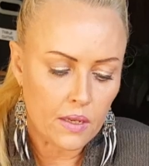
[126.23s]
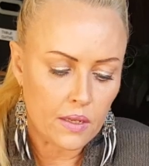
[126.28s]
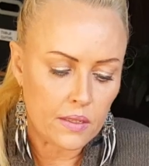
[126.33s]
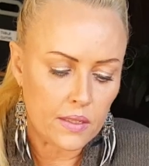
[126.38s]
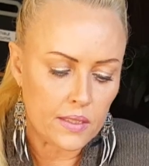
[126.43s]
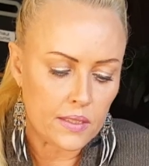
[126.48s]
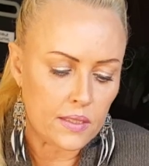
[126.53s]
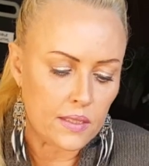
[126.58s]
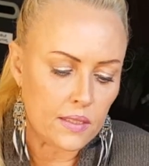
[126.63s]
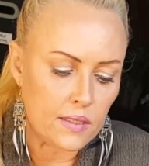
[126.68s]

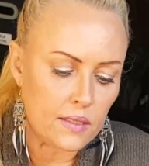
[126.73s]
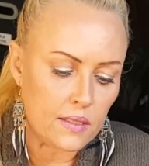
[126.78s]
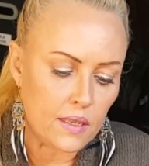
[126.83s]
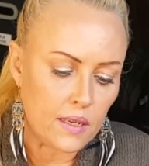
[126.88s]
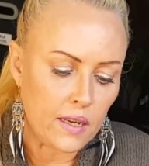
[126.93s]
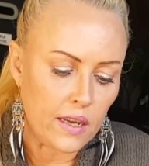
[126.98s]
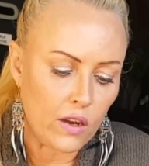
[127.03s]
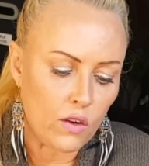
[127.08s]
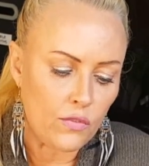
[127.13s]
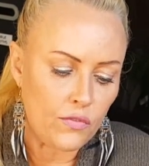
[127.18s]
This is
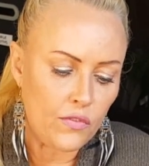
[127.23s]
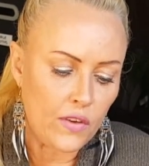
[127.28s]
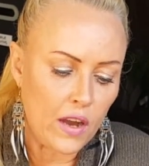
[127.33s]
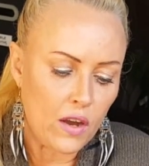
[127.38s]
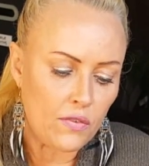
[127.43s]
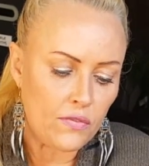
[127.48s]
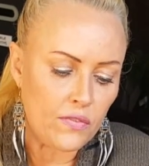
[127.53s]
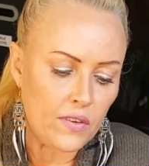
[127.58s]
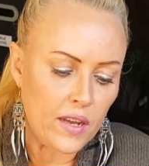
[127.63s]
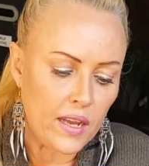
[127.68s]

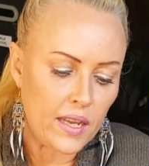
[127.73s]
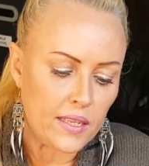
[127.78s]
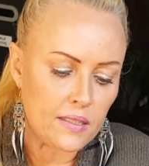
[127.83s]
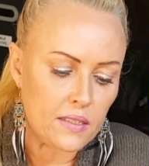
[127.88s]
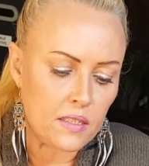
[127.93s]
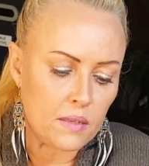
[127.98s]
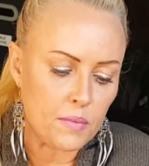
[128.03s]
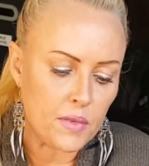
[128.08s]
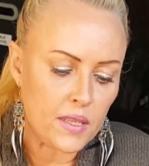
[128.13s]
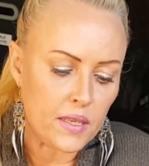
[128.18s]
alfalfa and
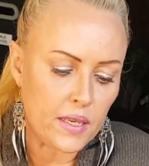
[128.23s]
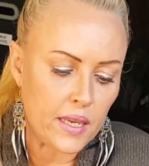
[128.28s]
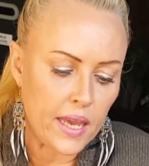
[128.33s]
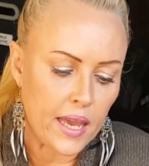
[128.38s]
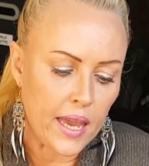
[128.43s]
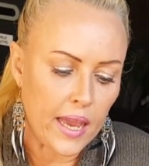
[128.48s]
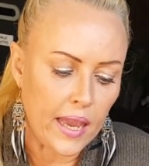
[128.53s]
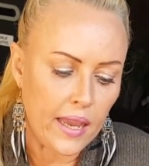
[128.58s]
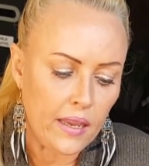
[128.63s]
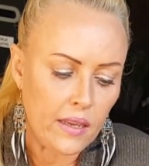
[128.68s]
Timothy
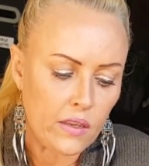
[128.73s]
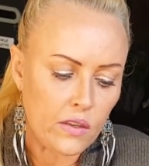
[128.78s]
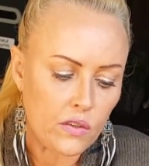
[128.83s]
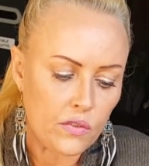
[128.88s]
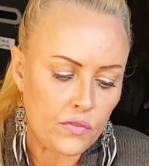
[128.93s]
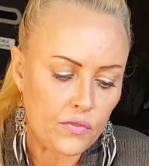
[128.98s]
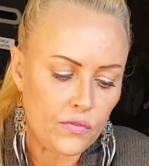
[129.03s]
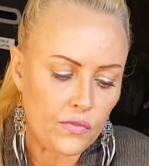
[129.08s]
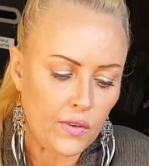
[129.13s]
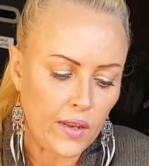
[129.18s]
hay,
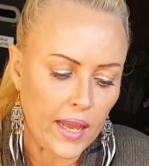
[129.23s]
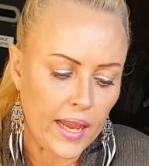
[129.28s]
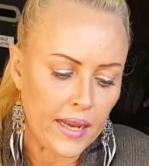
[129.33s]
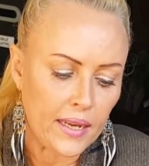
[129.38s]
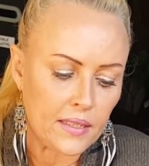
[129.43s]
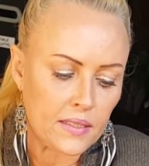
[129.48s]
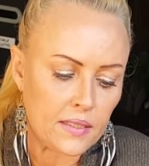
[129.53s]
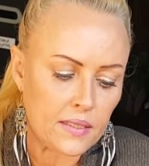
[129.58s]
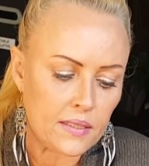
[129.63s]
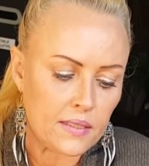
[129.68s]

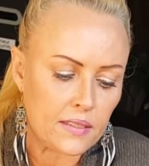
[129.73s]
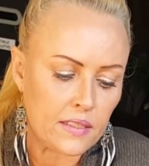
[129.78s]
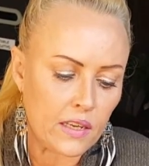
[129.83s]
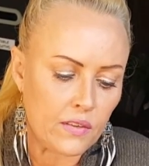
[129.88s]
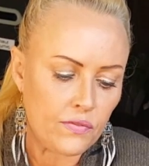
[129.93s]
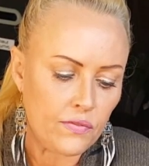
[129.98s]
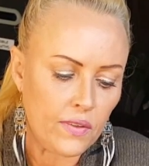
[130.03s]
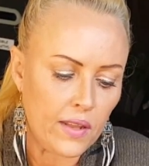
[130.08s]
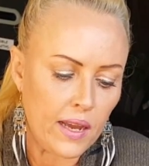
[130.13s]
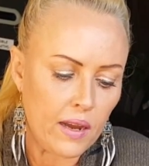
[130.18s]
flax,
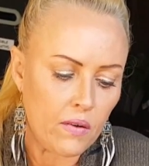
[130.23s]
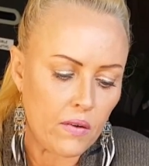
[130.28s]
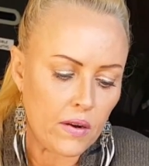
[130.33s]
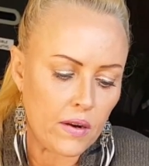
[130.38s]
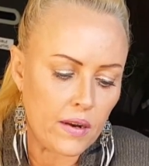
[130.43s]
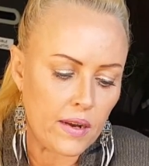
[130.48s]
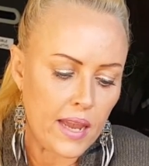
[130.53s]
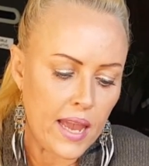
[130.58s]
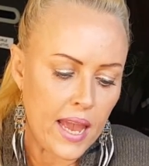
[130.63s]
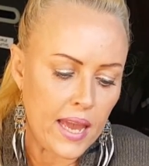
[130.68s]

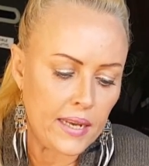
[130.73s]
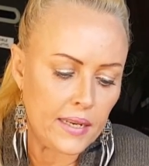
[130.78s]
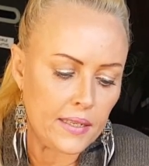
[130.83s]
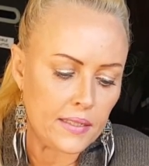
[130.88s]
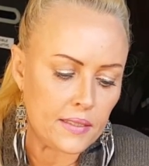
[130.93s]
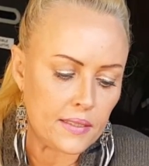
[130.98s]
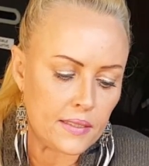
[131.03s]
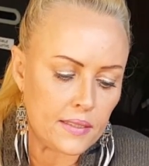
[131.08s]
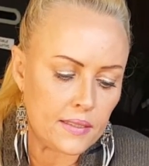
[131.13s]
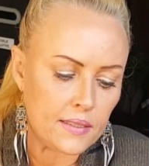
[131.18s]
safflower,
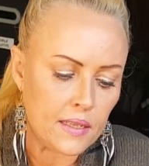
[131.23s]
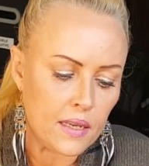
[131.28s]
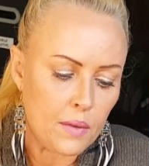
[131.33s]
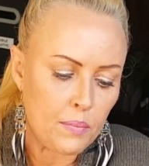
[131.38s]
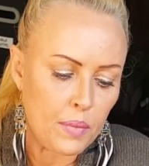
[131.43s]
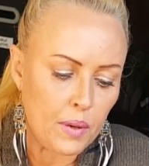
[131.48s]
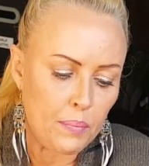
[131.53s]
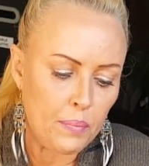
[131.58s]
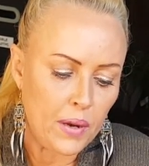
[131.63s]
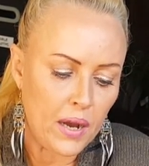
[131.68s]
anise,
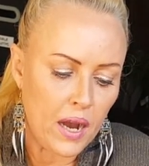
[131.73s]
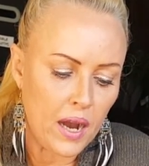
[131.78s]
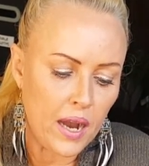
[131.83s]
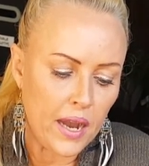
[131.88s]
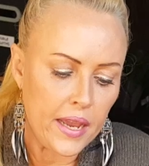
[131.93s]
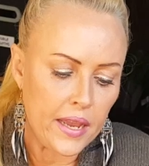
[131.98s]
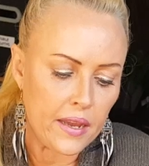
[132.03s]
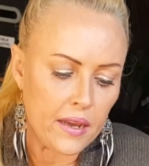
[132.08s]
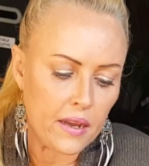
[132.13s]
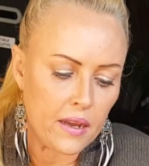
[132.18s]

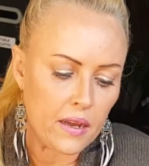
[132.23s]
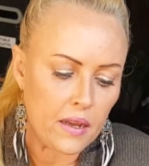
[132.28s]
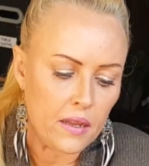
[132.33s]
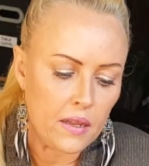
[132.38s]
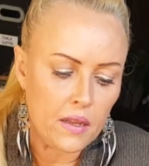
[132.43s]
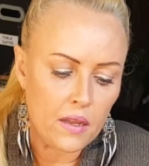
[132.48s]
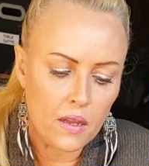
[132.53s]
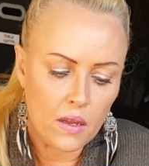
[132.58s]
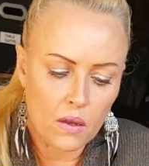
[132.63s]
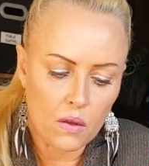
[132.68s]
papaya,
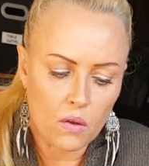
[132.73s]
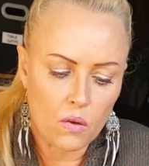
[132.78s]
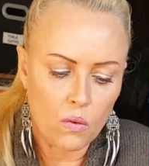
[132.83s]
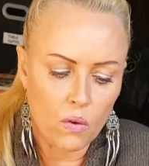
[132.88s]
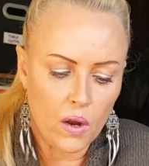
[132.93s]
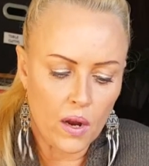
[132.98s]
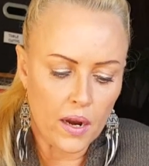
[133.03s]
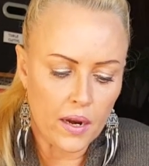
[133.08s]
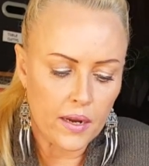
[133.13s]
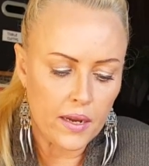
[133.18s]

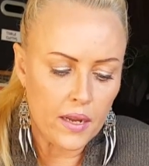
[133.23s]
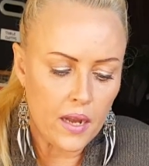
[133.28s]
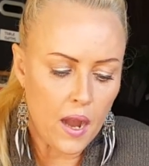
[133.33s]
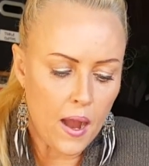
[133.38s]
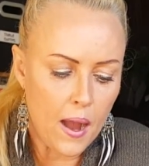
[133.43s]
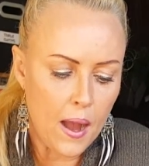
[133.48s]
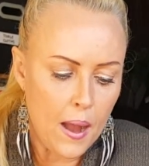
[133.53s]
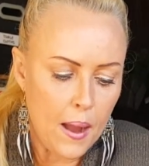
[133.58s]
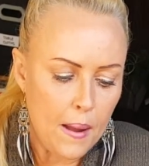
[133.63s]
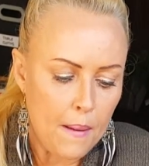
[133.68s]
guar
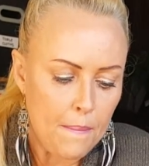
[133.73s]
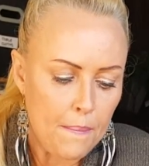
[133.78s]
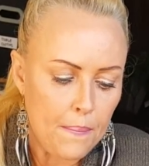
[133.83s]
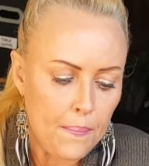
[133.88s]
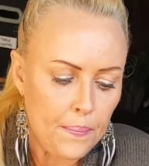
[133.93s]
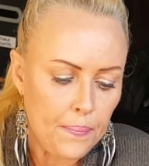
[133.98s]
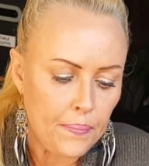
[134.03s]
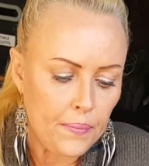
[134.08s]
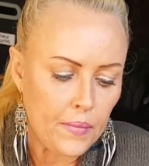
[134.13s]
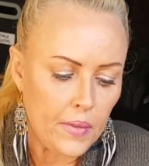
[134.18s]
gum,
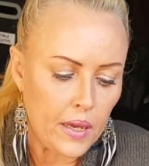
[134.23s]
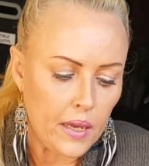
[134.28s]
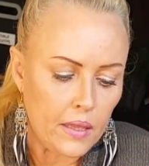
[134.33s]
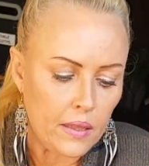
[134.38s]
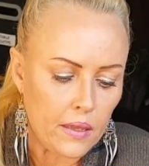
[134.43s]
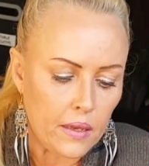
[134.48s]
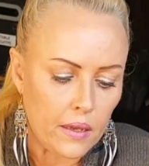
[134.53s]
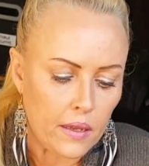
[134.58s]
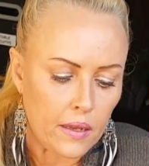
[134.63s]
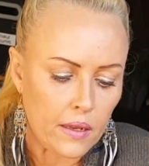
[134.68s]
and
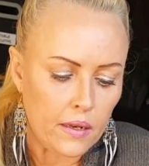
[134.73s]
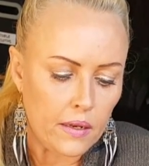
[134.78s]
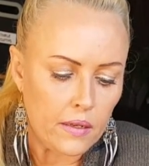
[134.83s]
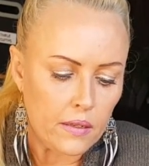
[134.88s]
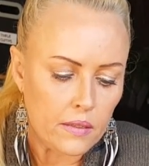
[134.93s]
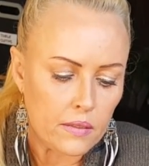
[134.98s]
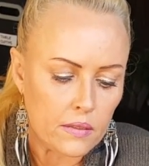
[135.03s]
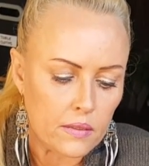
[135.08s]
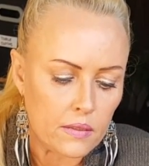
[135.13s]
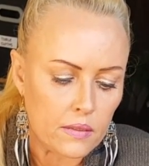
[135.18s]
then
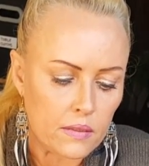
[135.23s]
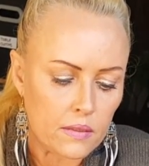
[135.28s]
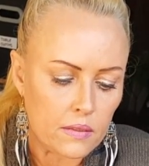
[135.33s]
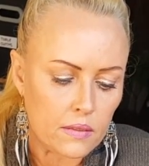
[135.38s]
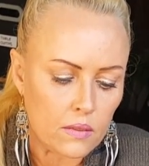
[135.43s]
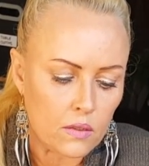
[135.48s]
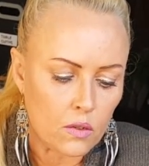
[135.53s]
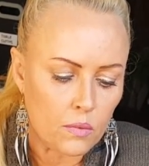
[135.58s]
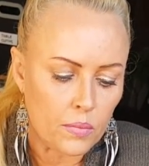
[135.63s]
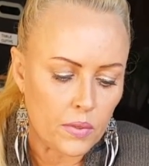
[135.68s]

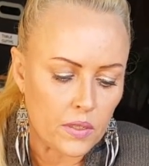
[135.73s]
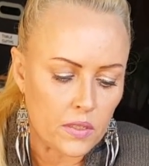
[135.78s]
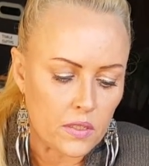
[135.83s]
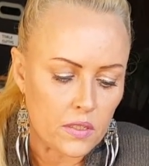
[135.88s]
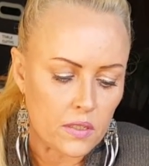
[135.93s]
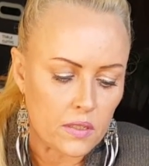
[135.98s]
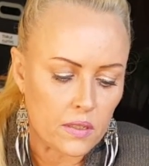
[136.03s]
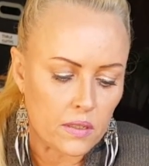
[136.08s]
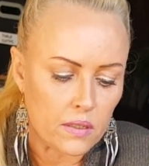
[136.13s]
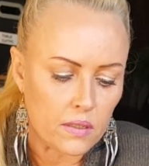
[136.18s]
a whole
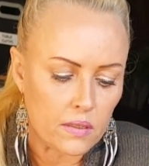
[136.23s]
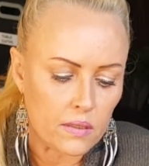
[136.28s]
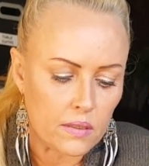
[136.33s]
bunch of